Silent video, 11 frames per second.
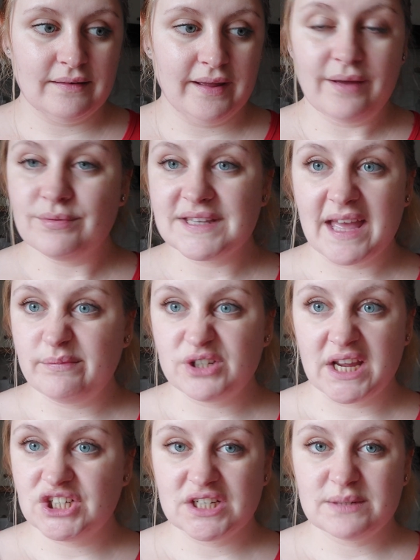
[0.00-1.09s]
it was a game
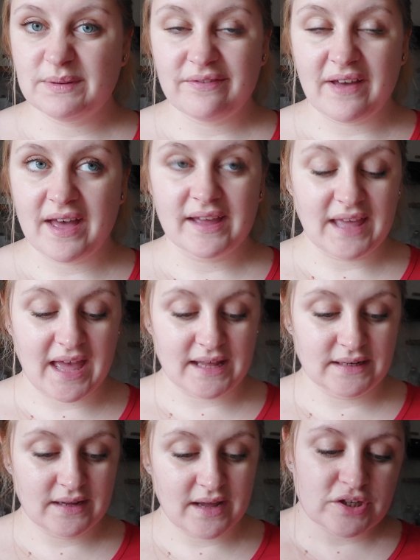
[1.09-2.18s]
changer, to be fair,
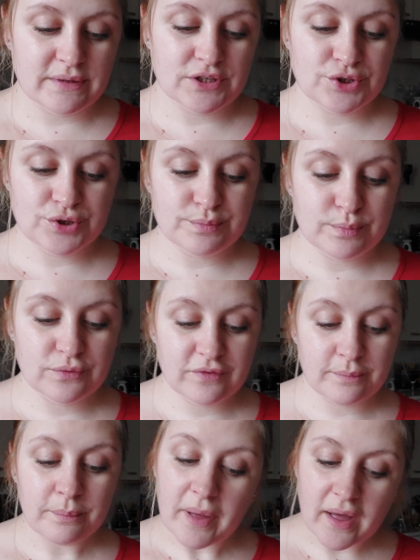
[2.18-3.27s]
again. So it's suitable
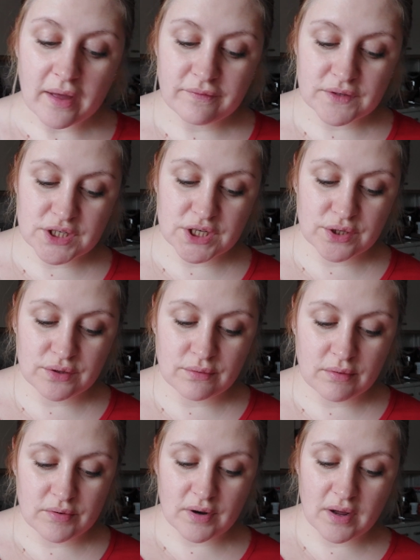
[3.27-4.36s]
from birth
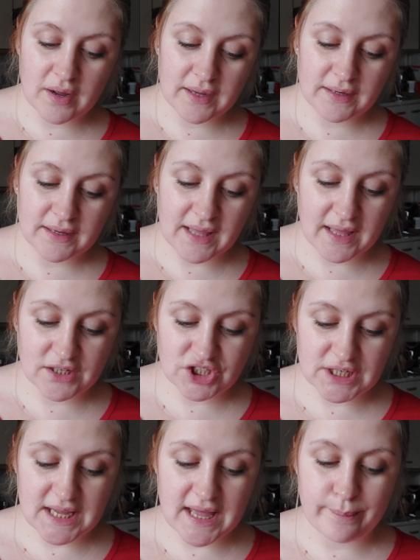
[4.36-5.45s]
to 9
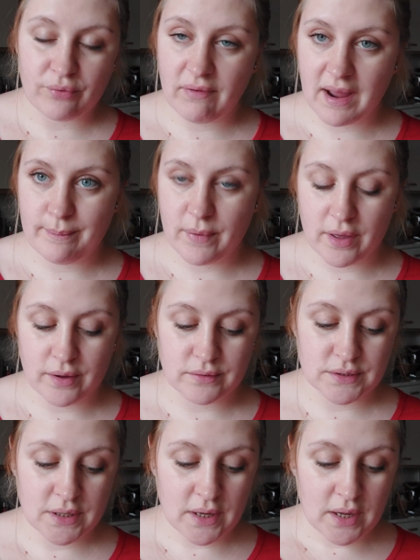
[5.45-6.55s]
kg in pram
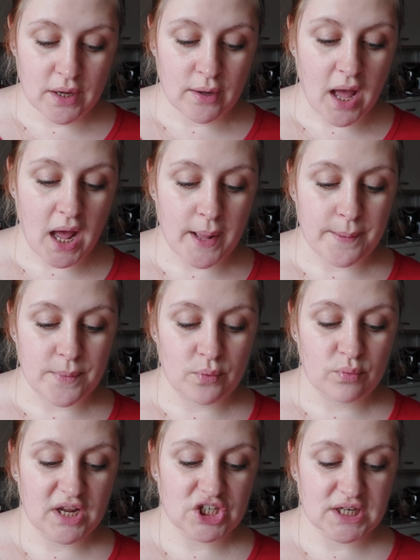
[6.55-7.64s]
mode,
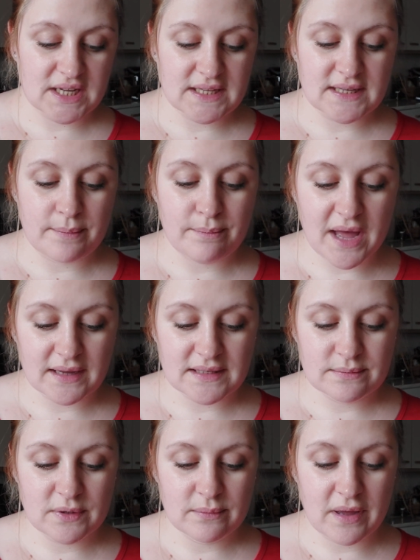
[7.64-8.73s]
which is a
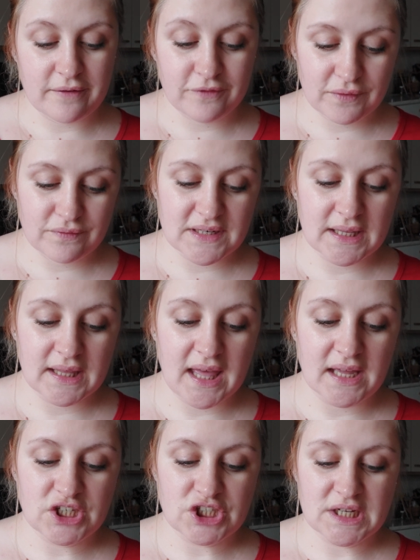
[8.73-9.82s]
maximum of 15
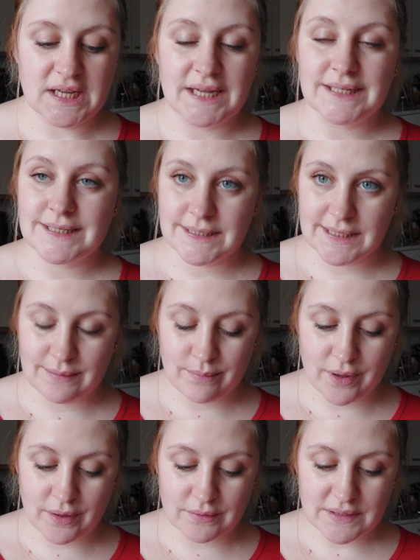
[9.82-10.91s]
kg in seat
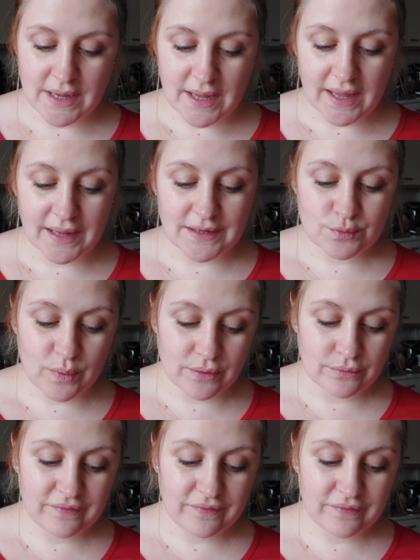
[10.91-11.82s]
mode. It is world